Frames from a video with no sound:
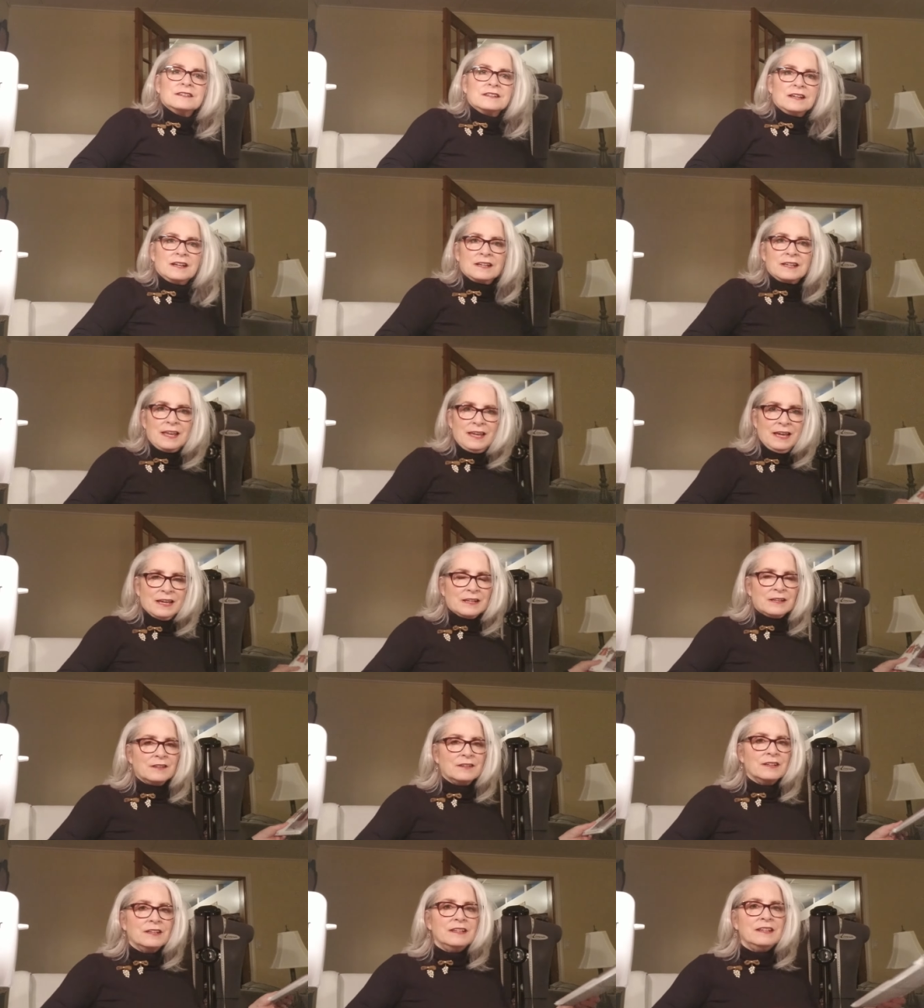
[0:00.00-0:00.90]

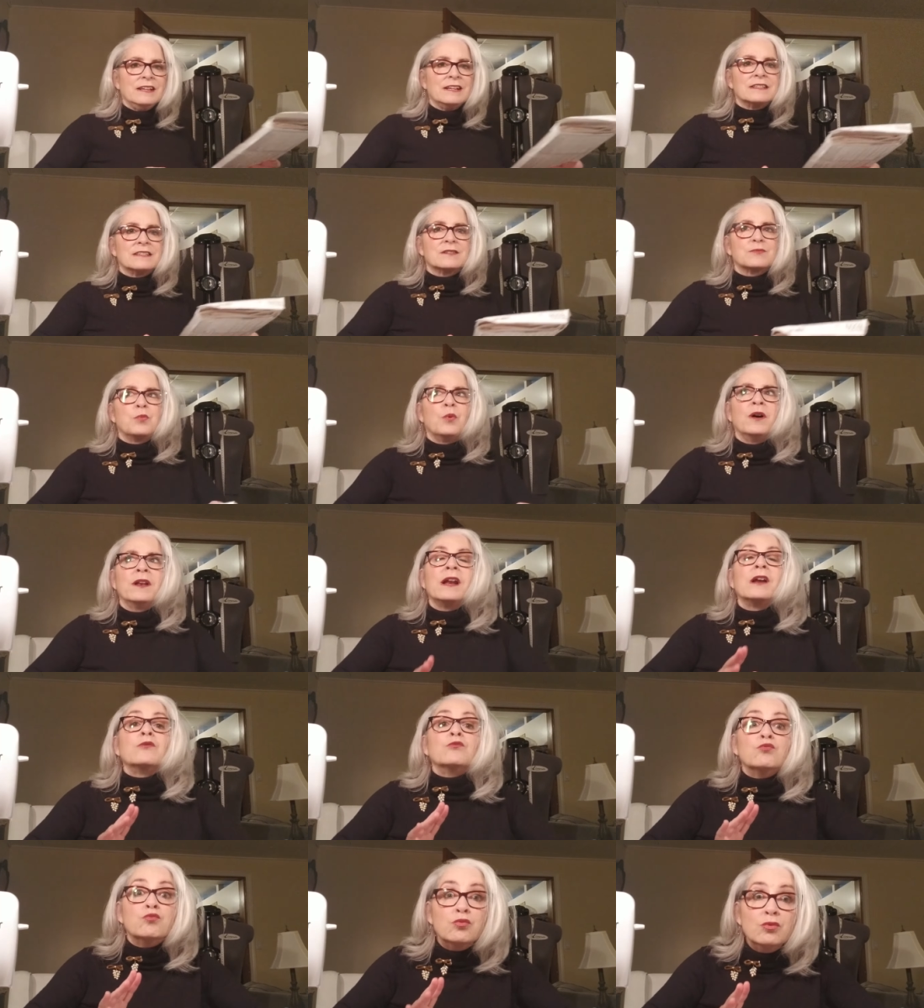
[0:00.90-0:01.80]
again, it's one I
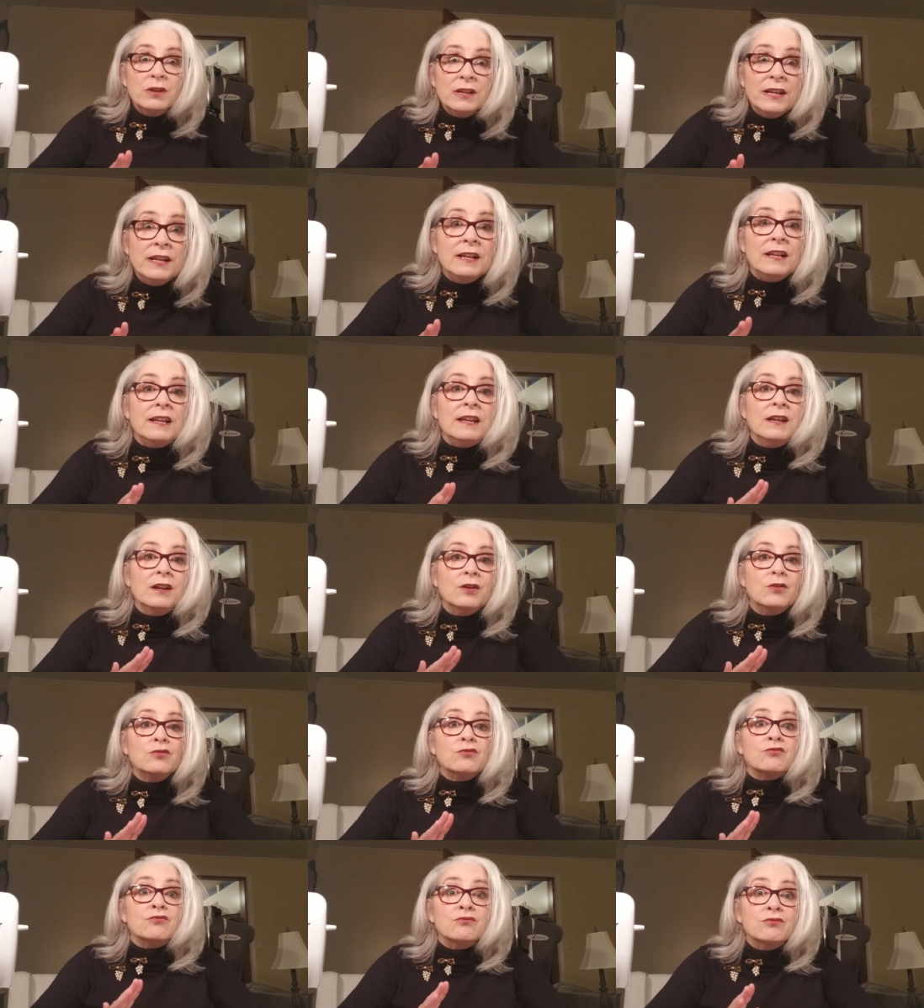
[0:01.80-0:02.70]
really,
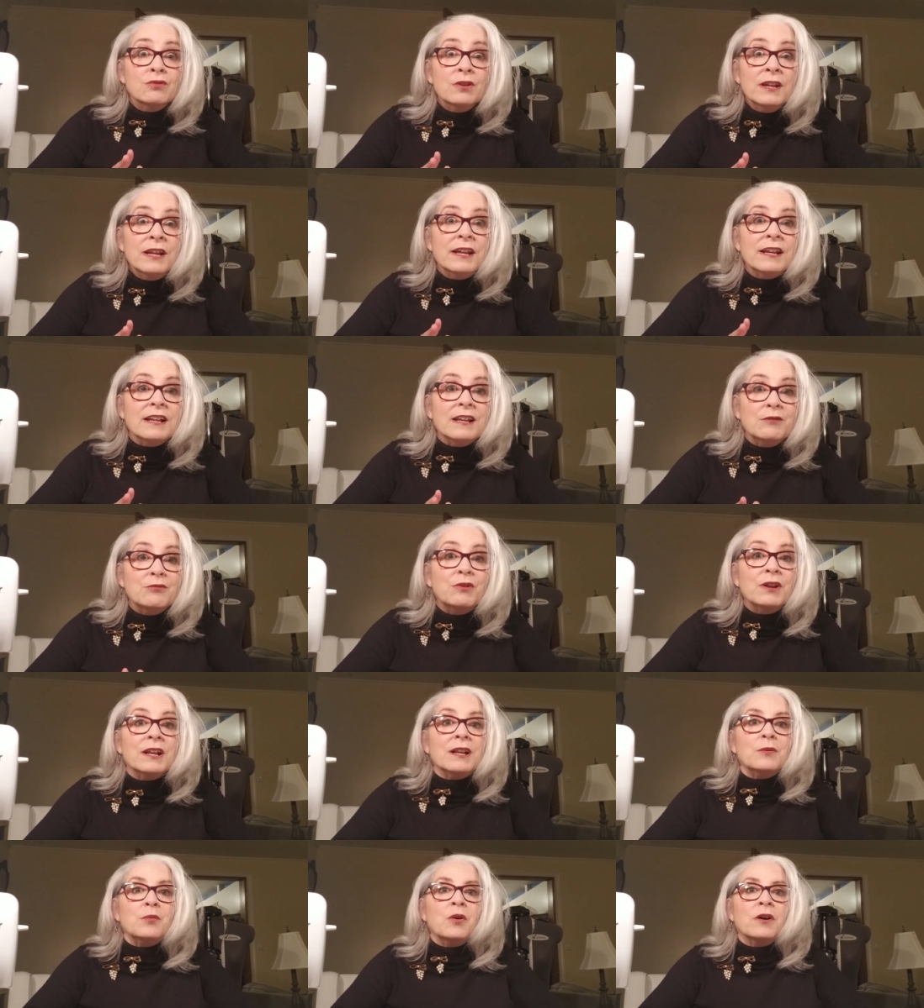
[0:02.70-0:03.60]
really,
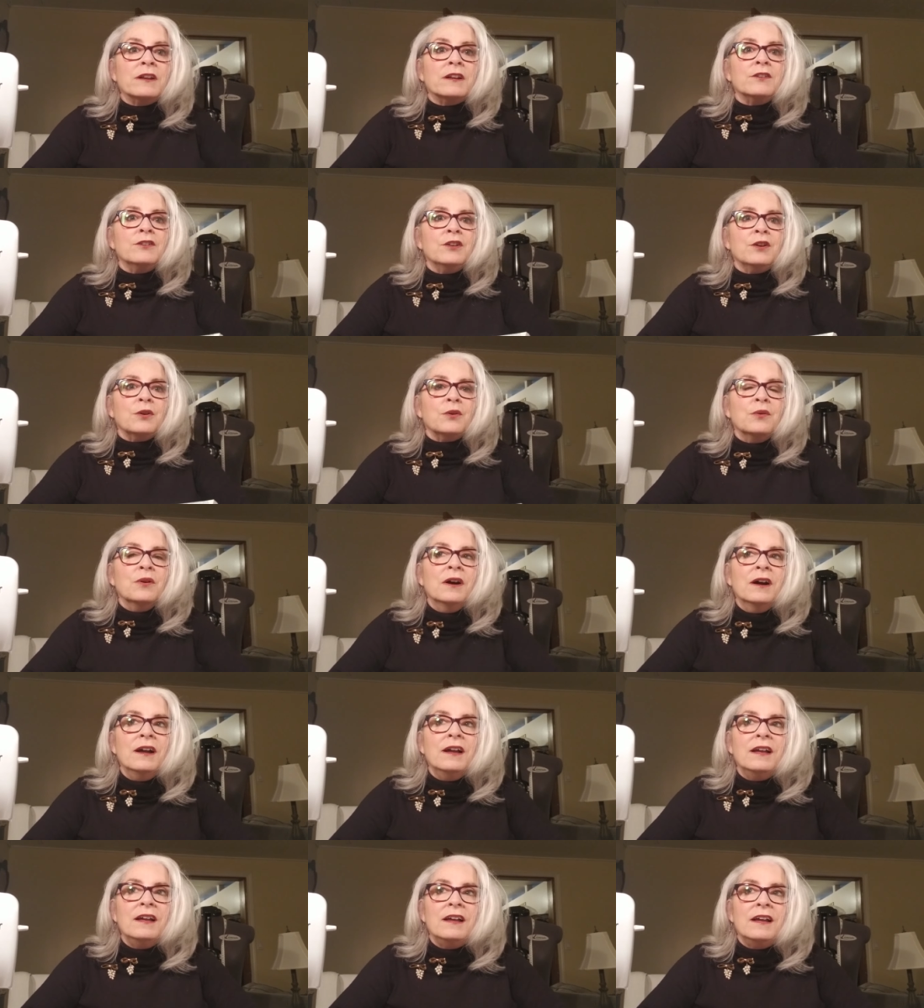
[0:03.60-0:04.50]
really want to do,
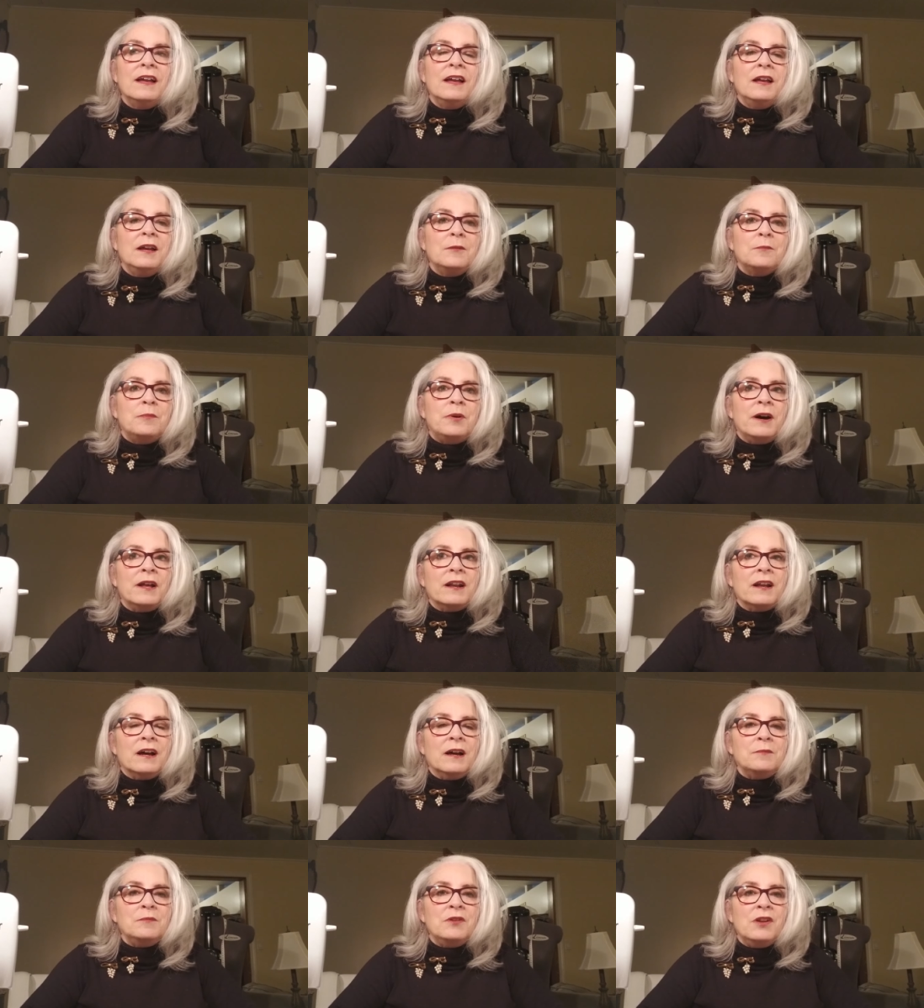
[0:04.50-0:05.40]
but
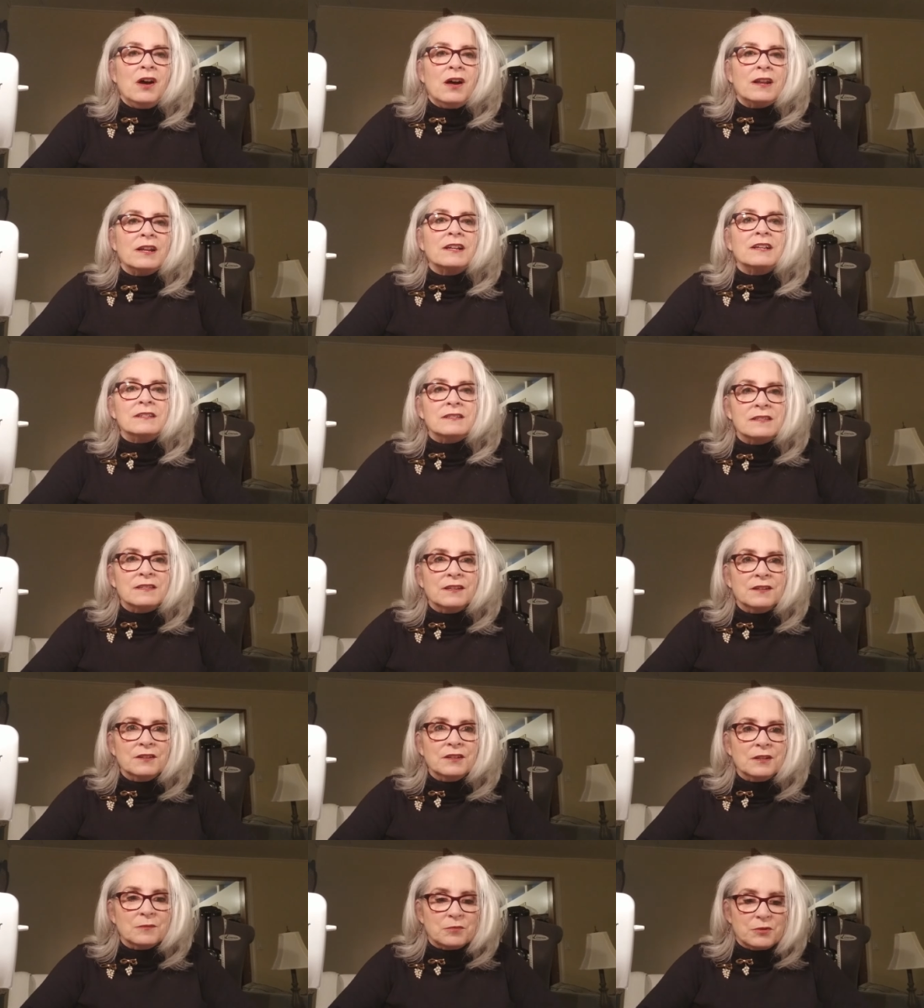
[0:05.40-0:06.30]
I'm not a
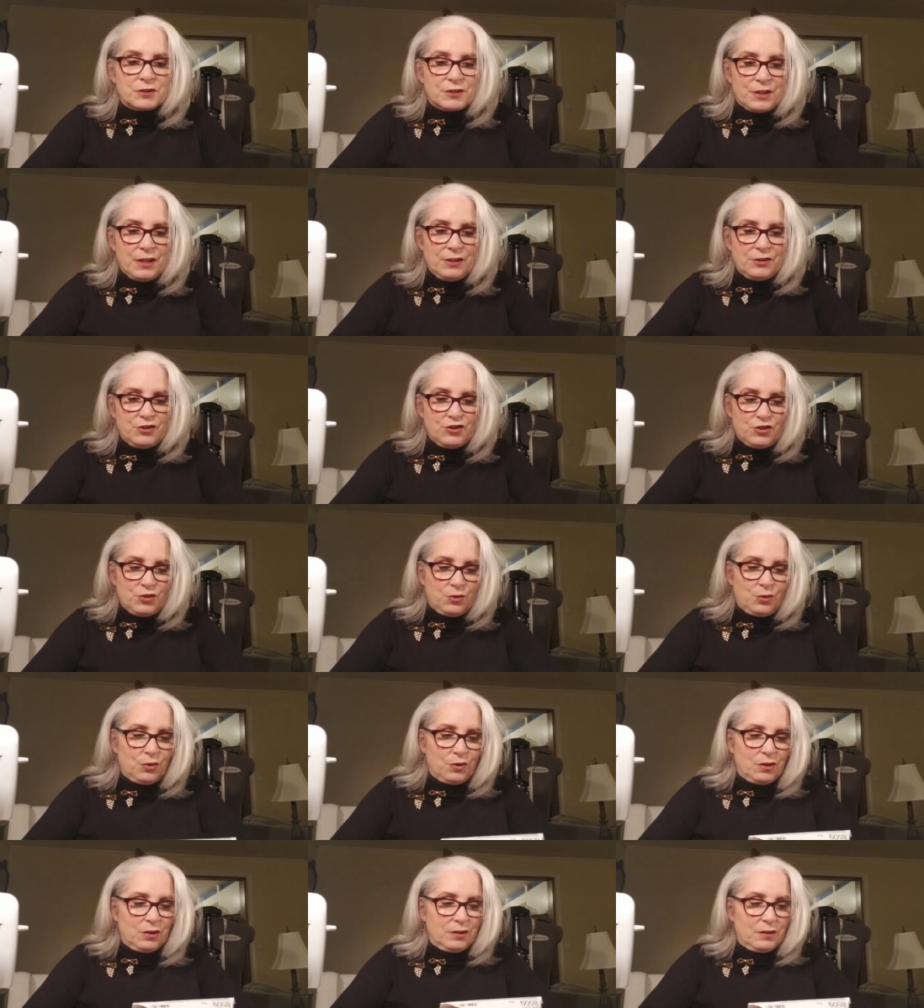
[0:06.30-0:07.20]
gazillion %
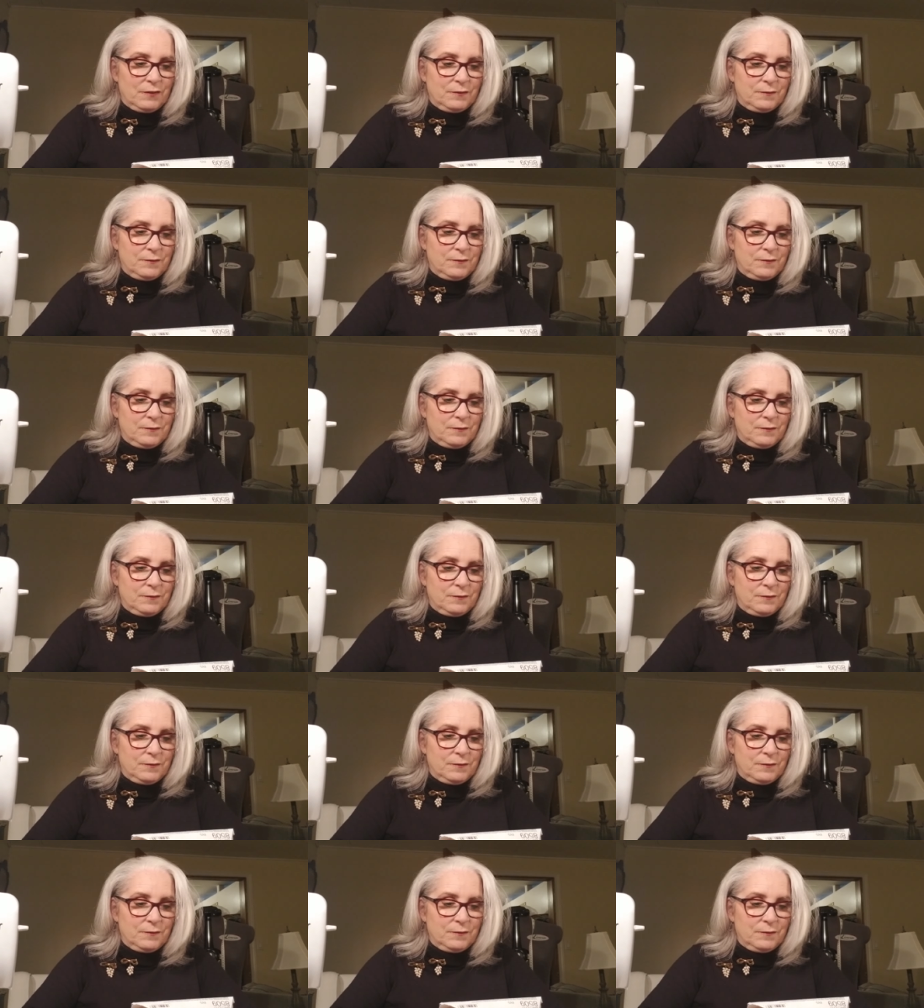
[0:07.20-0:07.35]
sure.